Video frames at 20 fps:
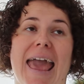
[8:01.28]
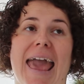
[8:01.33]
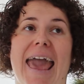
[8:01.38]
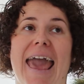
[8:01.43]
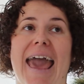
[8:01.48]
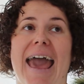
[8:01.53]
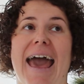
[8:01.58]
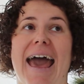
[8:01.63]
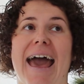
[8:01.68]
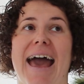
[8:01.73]

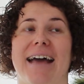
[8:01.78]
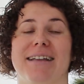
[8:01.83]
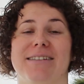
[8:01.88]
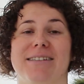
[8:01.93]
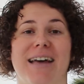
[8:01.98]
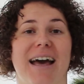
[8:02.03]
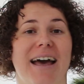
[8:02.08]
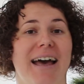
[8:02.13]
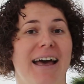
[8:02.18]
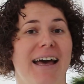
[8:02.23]
and
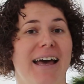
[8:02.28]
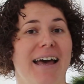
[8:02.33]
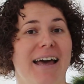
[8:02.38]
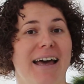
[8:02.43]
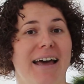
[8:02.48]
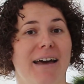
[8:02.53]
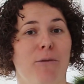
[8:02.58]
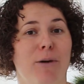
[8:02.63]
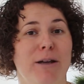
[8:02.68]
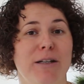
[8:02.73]

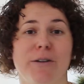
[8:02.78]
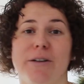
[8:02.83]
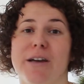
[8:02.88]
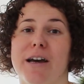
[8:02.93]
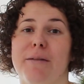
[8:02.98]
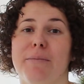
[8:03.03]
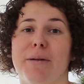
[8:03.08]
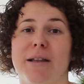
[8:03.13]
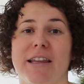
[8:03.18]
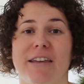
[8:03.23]
whether
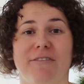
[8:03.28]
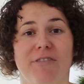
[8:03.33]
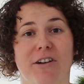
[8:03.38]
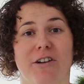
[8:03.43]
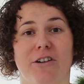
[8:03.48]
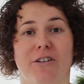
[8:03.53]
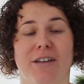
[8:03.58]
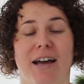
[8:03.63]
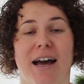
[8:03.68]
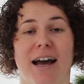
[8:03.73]
you're a believer
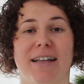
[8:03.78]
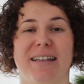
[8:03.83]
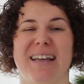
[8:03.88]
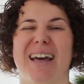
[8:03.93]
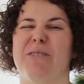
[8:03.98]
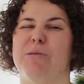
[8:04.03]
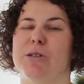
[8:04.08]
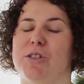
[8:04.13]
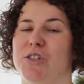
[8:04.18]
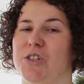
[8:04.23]
or not,
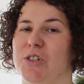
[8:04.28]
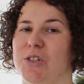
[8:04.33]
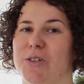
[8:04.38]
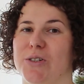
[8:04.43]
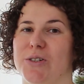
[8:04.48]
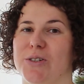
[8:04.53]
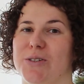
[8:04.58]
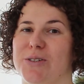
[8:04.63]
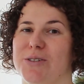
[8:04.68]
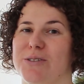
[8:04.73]
I wish
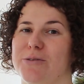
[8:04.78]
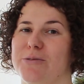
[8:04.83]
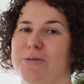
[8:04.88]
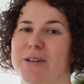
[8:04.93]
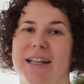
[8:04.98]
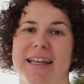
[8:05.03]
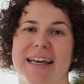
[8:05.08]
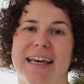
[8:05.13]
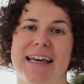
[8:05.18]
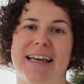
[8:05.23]
you
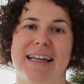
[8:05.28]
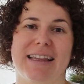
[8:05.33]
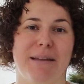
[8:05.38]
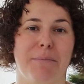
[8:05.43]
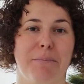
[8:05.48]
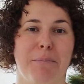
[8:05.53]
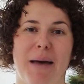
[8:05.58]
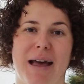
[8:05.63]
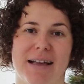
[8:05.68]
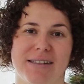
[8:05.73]
really the
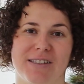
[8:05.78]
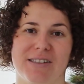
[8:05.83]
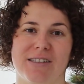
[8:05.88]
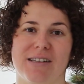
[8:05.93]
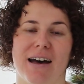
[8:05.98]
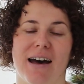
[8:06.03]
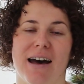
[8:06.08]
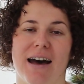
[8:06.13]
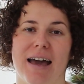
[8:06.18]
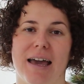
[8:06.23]
best
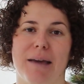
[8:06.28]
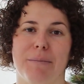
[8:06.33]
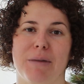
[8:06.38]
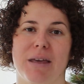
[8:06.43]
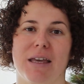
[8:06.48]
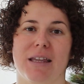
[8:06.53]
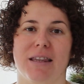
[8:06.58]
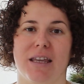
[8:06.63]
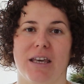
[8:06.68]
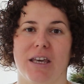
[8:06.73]
time
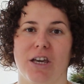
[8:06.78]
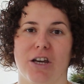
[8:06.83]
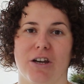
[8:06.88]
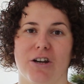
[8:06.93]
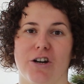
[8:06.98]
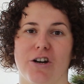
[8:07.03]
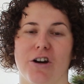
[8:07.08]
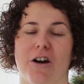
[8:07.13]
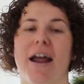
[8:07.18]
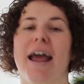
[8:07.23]
in the
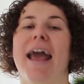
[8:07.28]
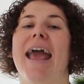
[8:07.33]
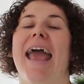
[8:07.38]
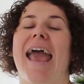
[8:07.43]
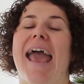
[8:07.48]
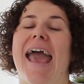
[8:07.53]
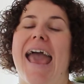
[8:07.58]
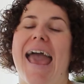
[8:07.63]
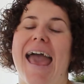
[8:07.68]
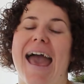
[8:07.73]
year
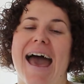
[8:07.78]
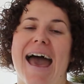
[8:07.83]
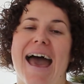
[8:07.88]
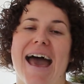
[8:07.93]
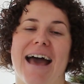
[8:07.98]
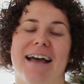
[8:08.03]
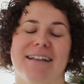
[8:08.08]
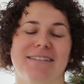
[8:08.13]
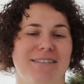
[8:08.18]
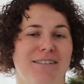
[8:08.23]

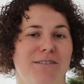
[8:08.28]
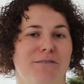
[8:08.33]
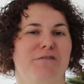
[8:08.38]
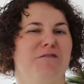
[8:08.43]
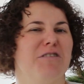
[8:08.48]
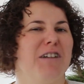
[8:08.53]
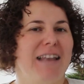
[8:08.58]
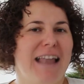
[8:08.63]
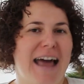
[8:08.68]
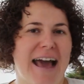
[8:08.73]
and
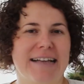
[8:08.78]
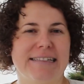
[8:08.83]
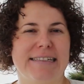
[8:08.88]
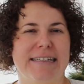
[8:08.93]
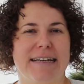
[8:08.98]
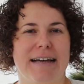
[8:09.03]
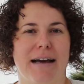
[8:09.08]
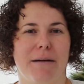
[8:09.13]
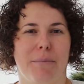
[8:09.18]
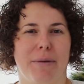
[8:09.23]

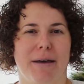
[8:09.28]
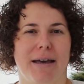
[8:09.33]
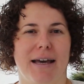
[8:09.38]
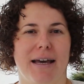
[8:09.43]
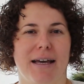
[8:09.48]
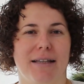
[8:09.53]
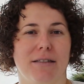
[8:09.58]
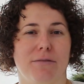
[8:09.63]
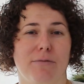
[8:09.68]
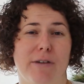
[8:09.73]
relaxing a
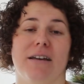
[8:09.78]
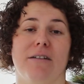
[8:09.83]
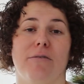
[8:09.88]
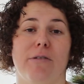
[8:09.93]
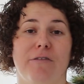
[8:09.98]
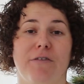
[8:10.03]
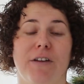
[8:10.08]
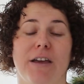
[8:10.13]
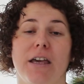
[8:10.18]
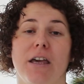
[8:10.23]
bit,
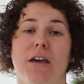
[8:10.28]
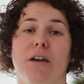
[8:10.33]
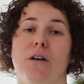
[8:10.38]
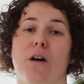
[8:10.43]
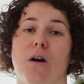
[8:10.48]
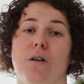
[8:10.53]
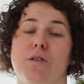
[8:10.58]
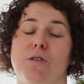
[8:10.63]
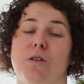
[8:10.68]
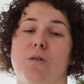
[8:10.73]
rethinking
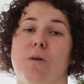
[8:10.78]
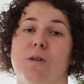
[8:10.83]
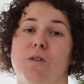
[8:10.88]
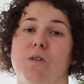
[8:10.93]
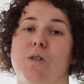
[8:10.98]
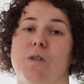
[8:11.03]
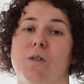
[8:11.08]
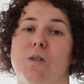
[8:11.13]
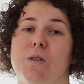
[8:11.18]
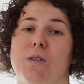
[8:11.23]
also
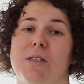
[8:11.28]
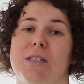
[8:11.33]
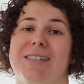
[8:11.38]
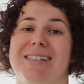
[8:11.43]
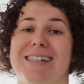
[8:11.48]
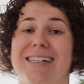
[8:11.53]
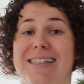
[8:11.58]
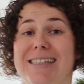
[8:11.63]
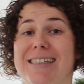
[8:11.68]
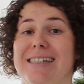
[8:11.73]
what you did
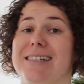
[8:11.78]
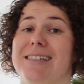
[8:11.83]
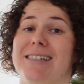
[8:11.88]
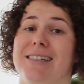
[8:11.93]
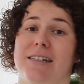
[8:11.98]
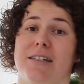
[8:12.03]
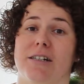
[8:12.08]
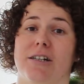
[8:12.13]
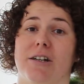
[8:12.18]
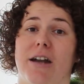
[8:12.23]
in this
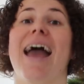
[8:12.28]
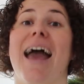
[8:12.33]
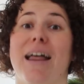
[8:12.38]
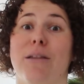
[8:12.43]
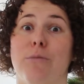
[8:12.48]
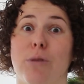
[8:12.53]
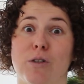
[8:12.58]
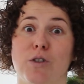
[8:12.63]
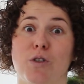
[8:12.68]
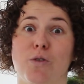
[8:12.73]
year
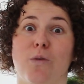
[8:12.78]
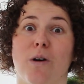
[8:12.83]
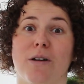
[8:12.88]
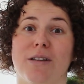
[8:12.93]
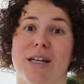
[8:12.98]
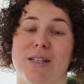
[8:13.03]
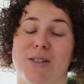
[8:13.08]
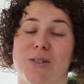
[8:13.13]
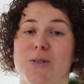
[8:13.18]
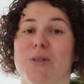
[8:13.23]
and what you want
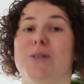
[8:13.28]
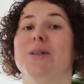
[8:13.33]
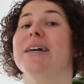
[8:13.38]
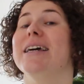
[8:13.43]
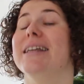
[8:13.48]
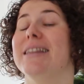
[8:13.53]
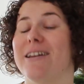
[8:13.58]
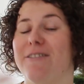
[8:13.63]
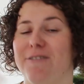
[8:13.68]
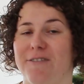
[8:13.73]
to do
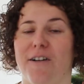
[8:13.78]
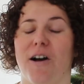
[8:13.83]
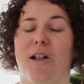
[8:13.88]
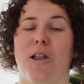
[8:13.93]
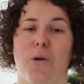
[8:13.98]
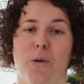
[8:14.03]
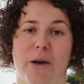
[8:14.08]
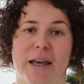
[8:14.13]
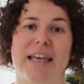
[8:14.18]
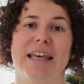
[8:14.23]
in the
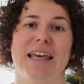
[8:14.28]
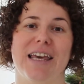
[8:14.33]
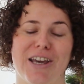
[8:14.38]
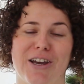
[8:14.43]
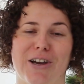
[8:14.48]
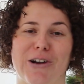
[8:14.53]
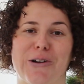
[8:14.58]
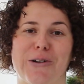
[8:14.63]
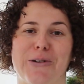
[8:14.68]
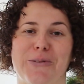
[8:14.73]
following
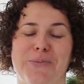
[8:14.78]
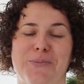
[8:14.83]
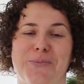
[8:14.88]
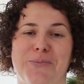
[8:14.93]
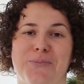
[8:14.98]
year.